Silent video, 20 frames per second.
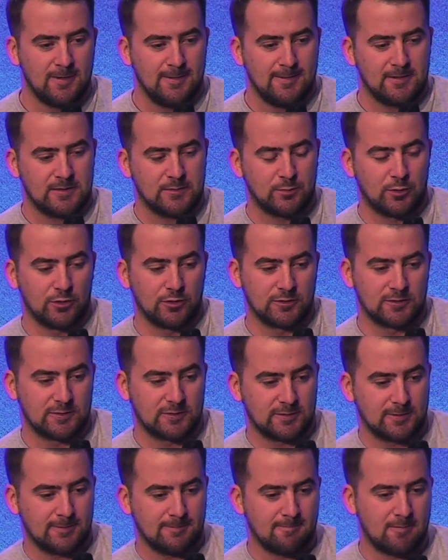I
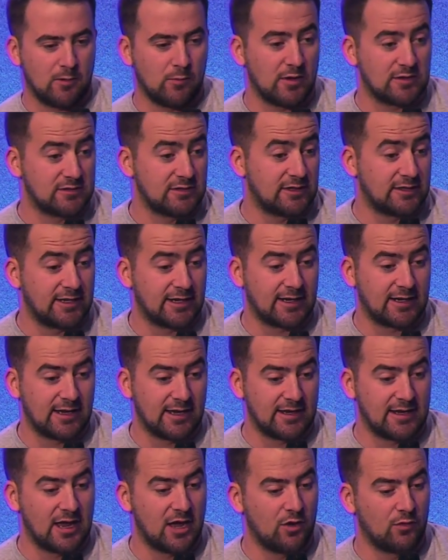suppose, I wasn't
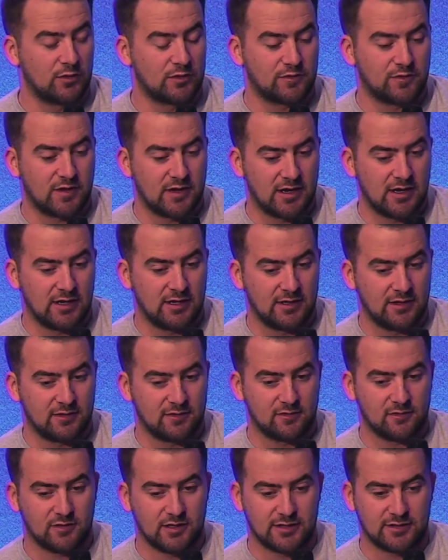articulating how I was feeling.
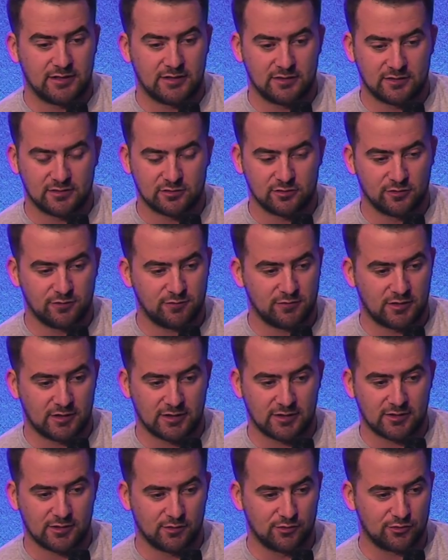I did stuff
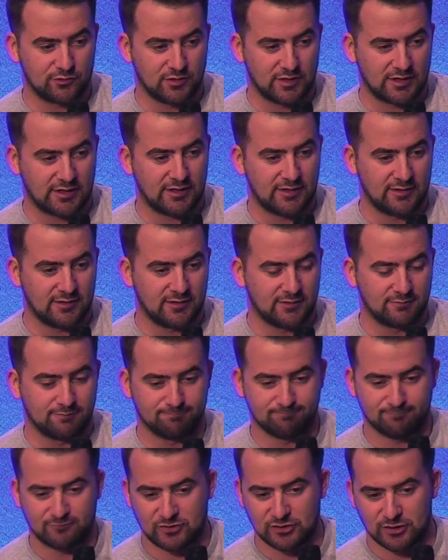like going drinking and,
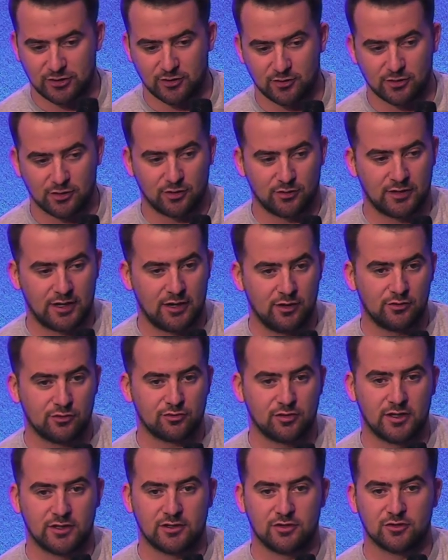you know, going out,
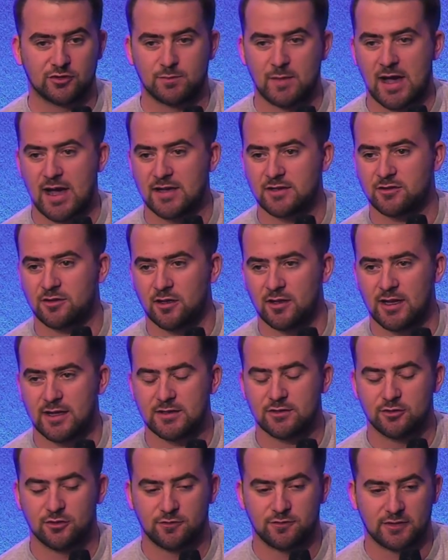trying to just mask all that
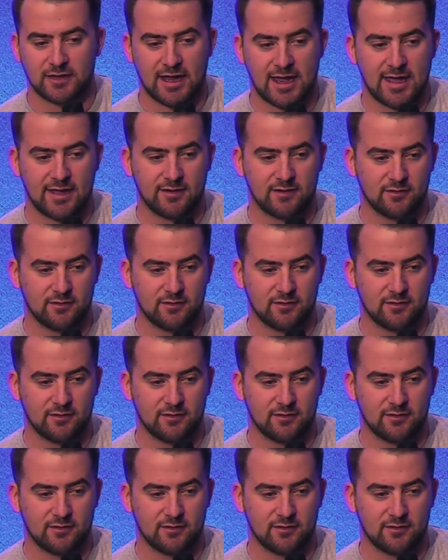stuff again.